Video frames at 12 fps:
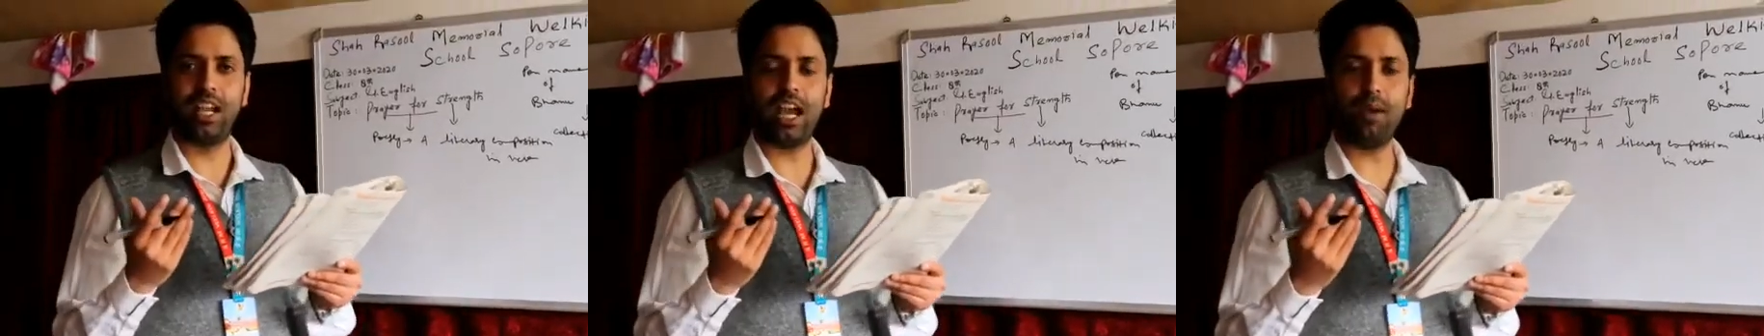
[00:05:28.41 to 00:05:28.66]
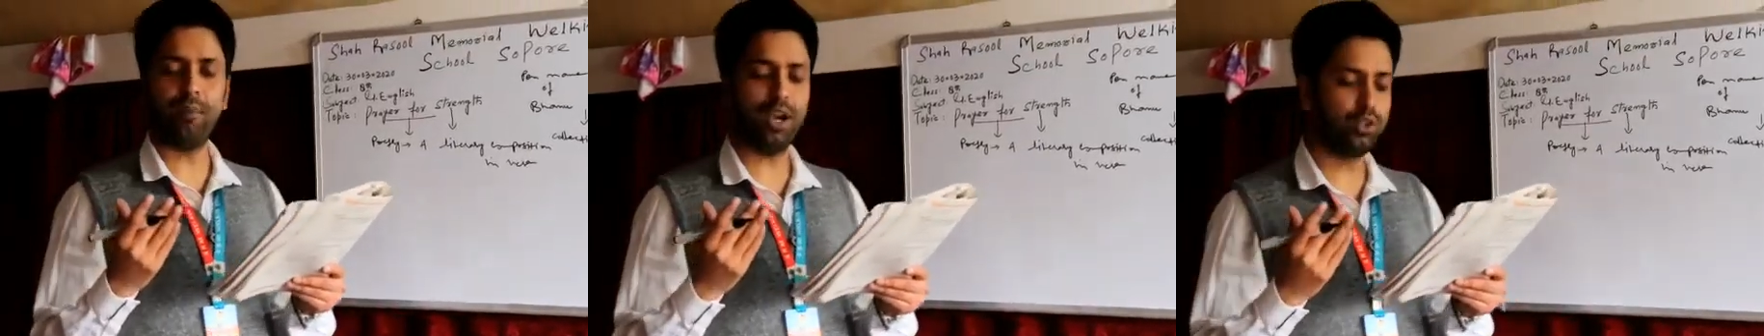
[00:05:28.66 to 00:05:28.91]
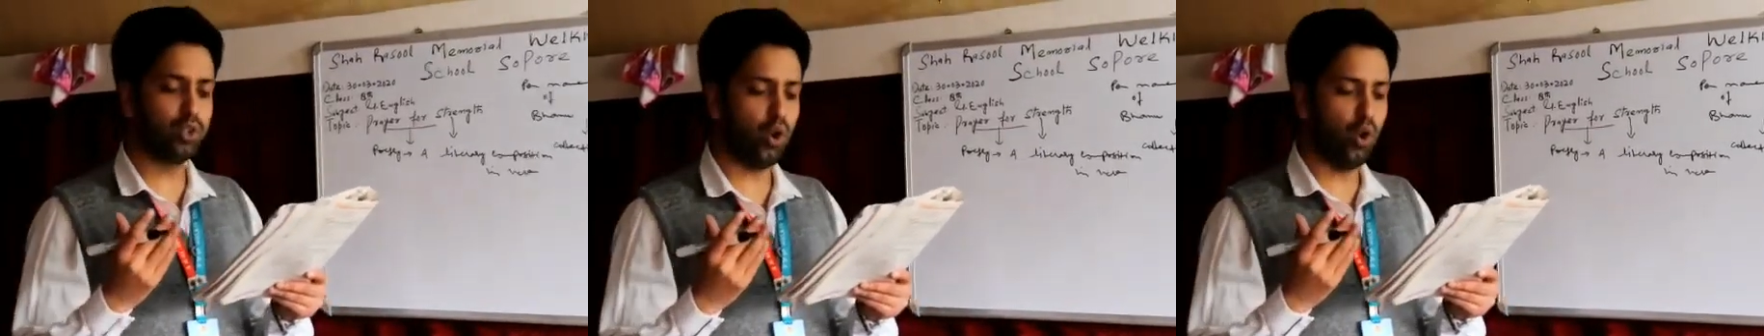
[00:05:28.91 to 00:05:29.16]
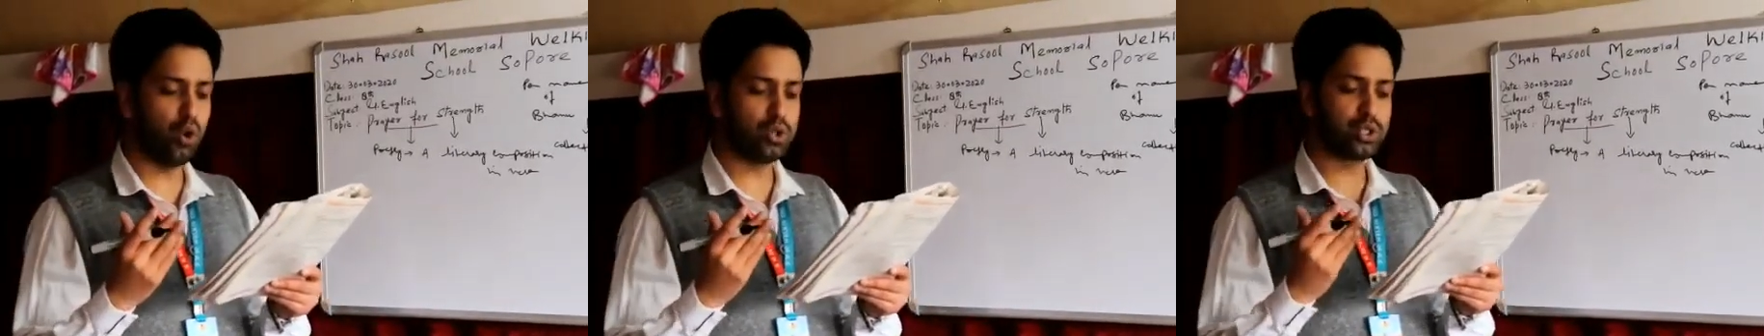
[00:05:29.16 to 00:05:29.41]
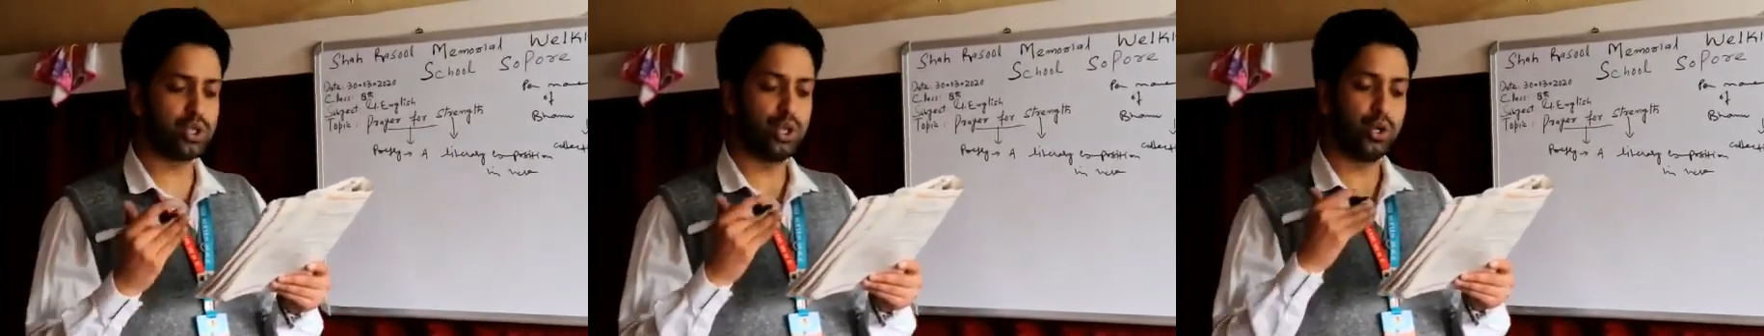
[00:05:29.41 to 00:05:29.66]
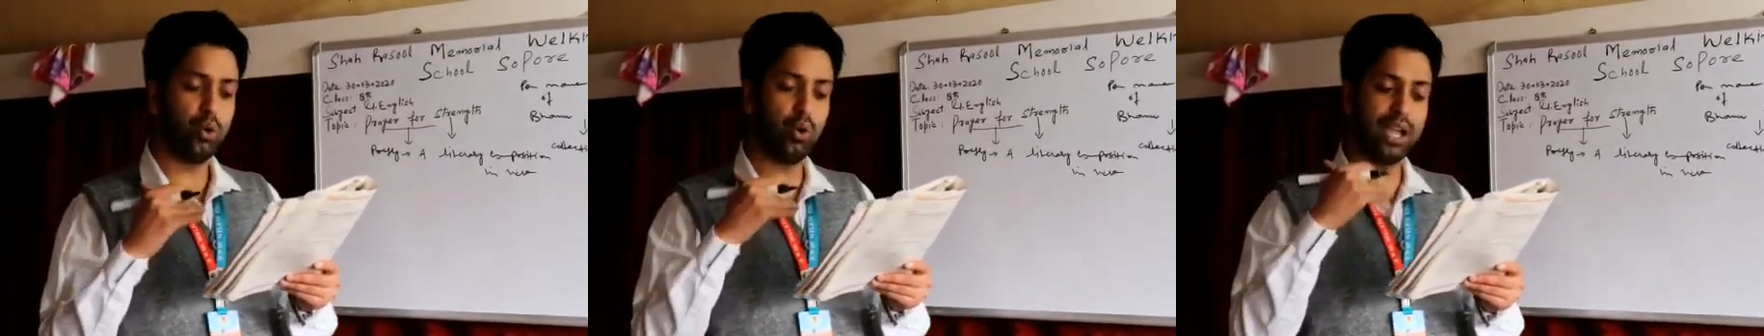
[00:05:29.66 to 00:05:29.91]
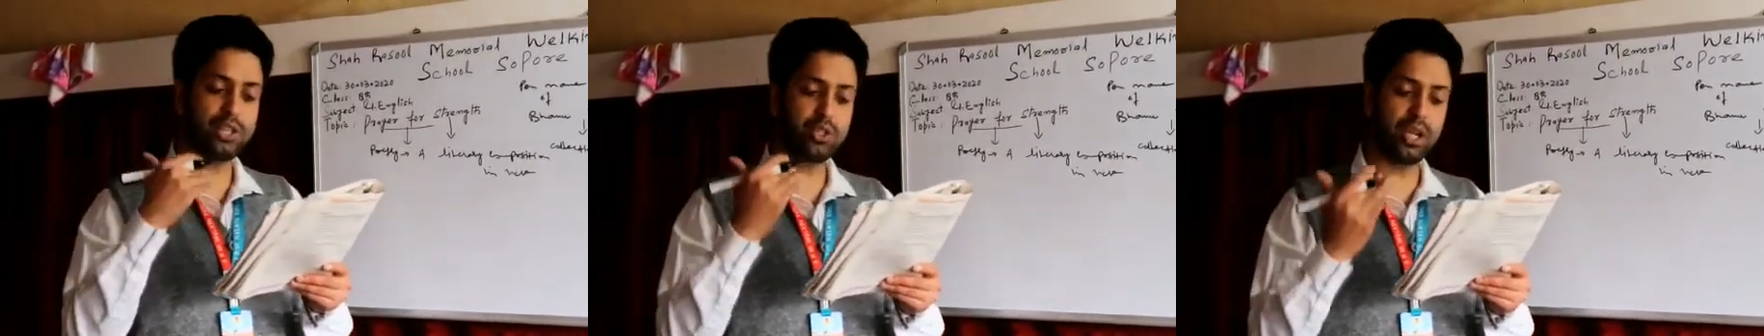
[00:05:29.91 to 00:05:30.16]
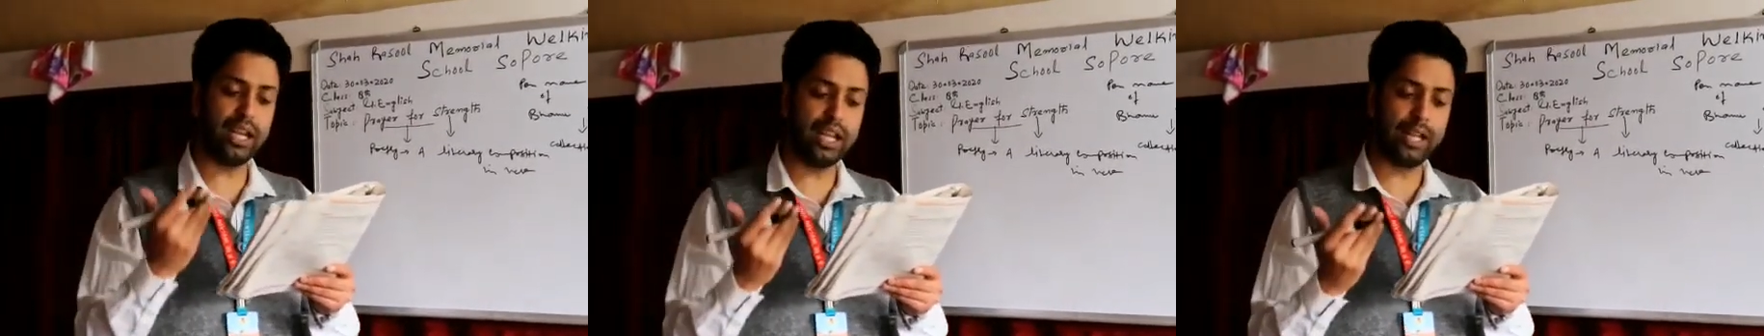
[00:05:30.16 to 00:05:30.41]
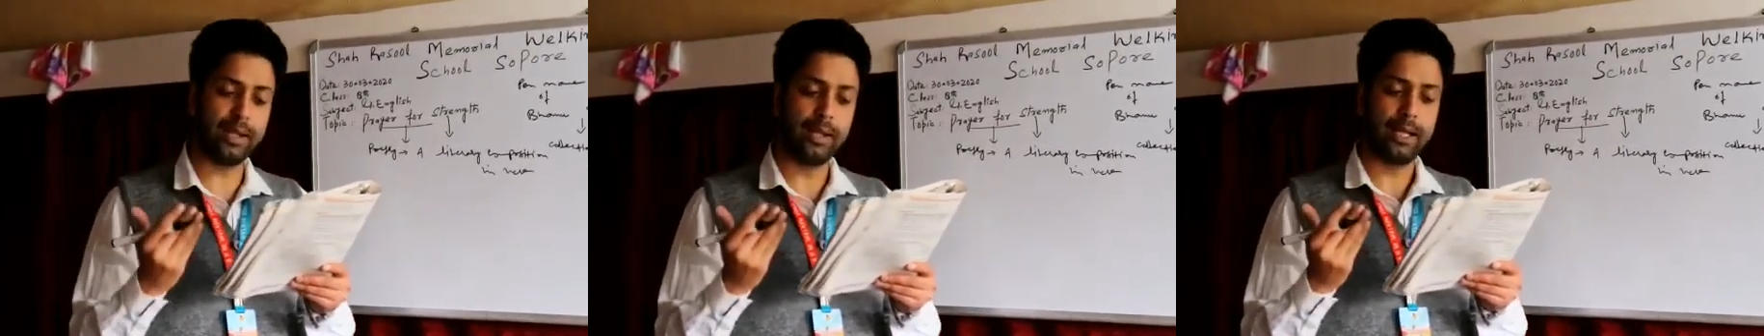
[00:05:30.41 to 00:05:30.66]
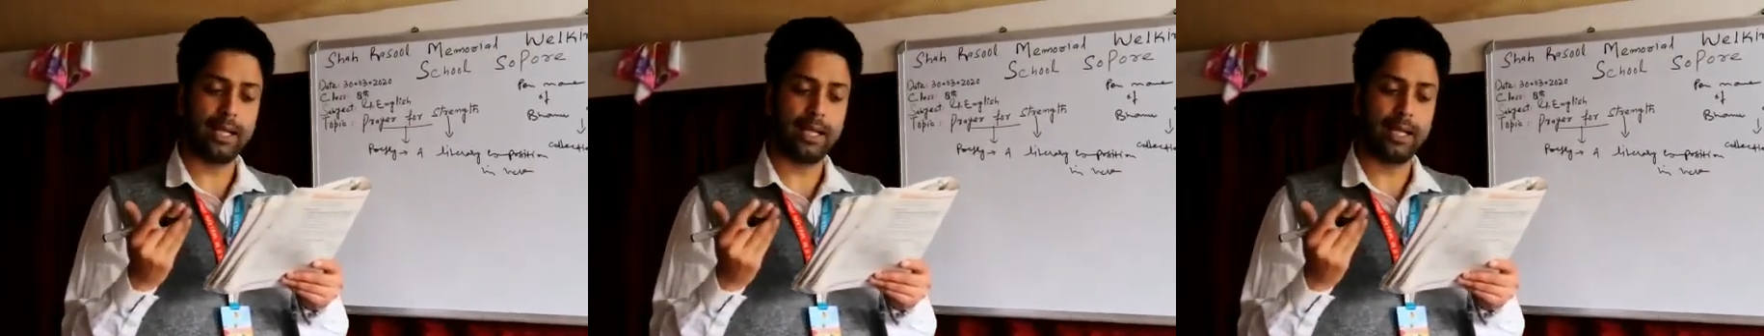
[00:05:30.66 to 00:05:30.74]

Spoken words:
among those who actually